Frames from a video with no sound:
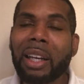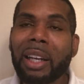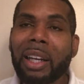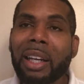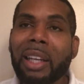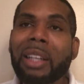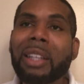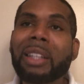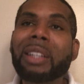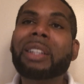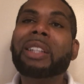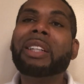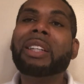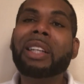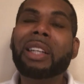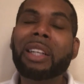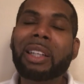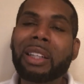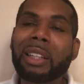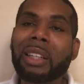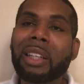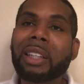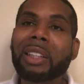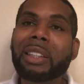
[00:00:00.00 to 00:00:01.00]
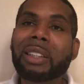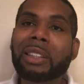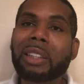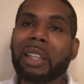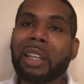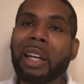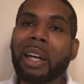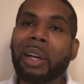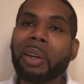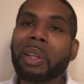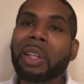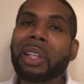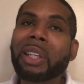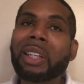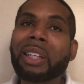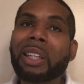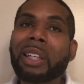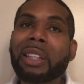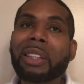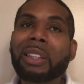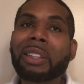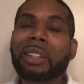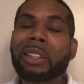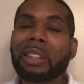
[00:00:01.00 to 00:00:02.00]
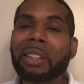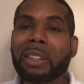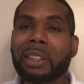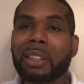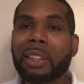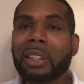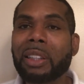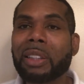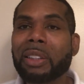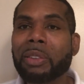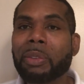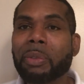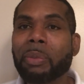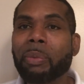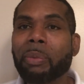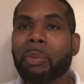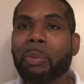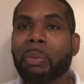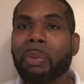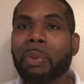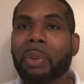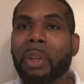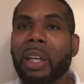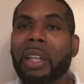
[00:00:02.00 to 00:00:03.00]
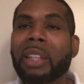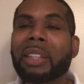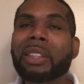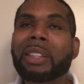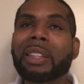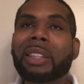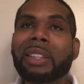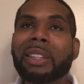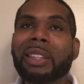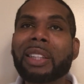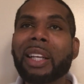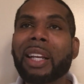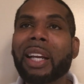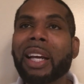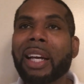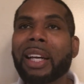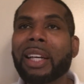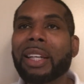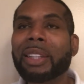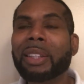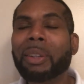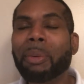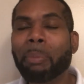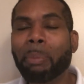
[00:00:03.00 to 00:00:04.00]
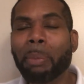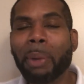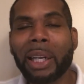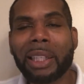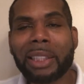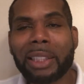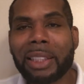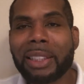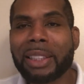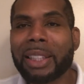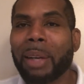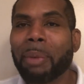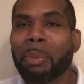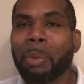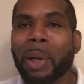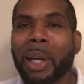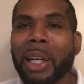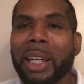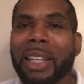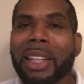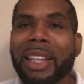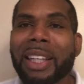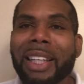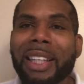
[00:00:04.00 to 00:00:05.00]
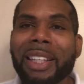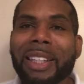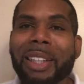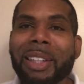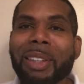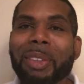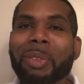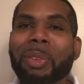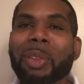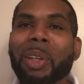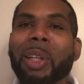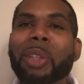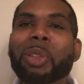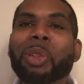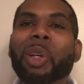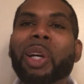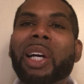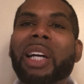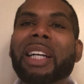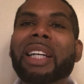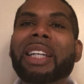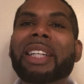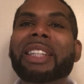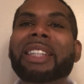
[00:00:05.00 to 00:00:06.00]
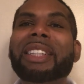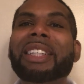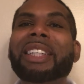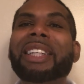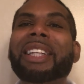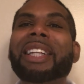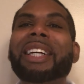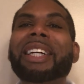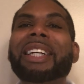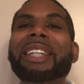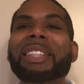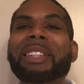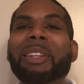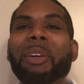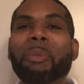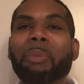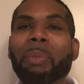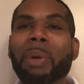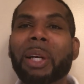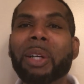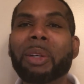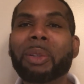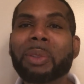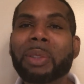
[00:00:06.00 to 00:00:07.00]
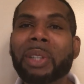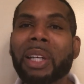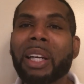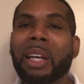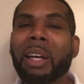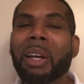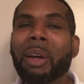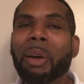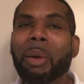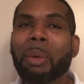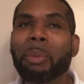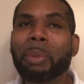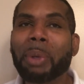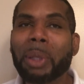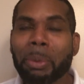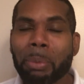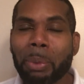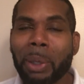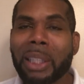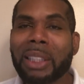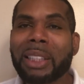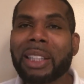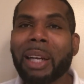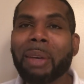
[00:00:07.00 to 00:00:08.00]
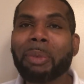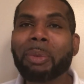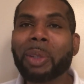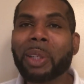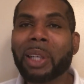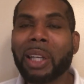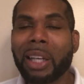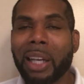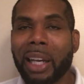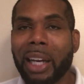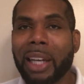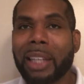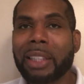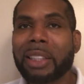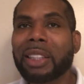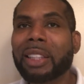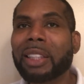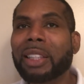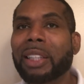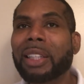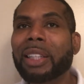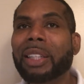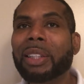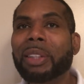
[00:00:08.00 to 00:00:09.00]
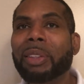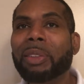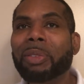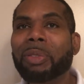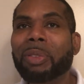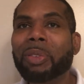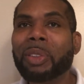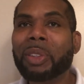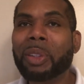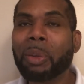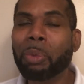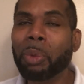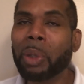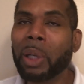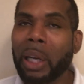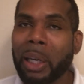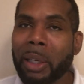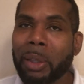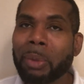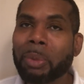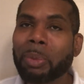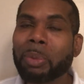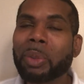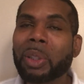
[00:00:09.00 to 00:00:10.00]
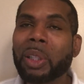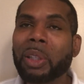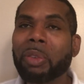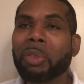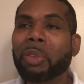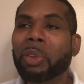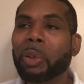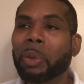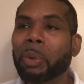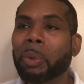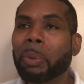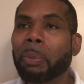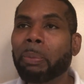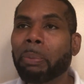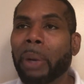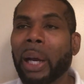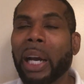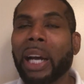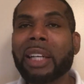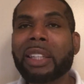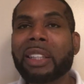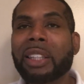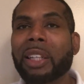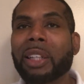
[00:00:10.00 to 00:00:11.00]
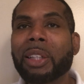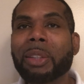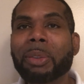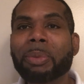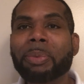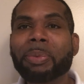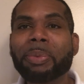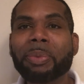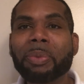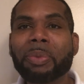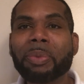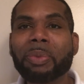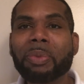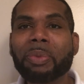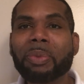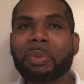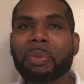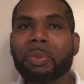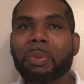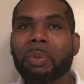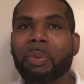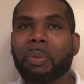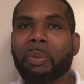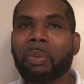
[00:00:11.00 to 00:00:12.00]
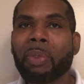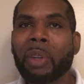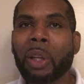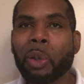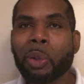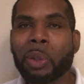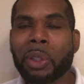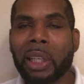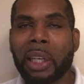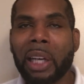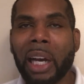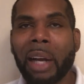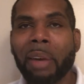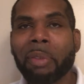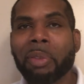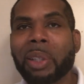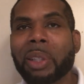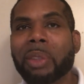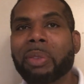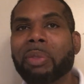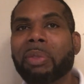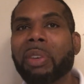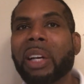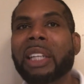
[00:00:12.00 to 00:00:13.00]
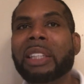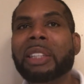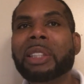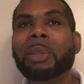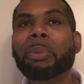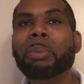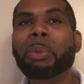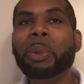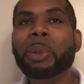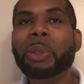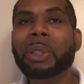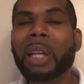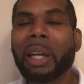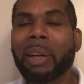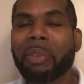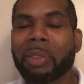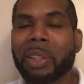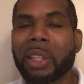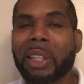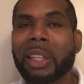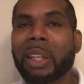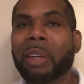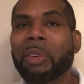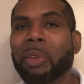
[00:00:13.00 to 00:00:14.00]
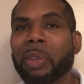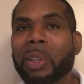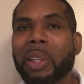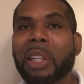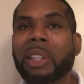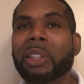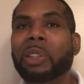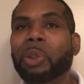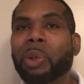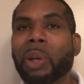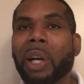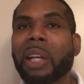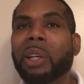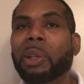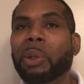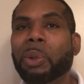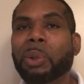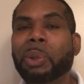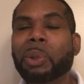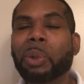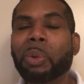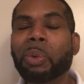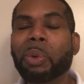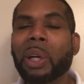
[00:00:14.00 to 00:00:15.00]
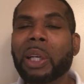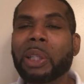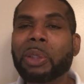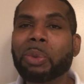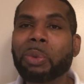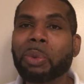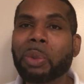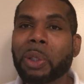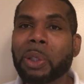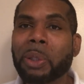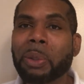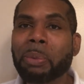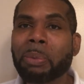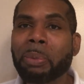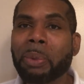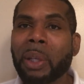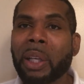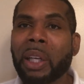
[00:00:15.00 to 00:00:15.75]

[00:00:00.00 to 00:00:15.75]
he cleans it out. He cleanses us. It's just like the best example I can think of, and I try to think of something else, but the best example, a laxative. Sometimes if you backed up, you say, I've eaten vegetables, I've done everything to try to use the restroom,